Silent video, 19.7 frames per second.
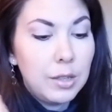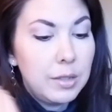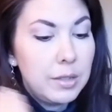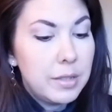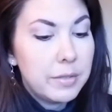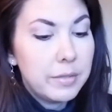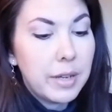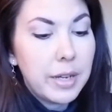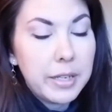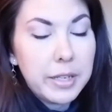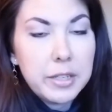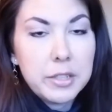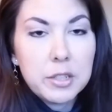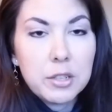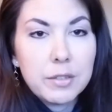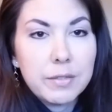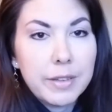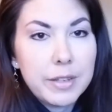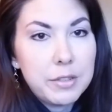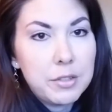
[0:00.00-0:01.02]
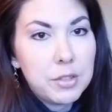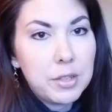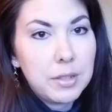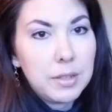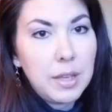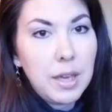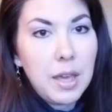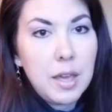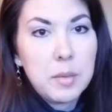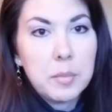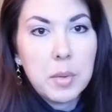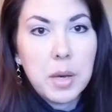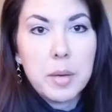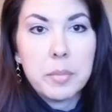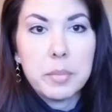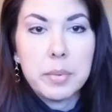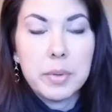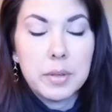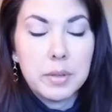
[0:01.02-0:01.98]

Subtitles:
Divine intervention came up.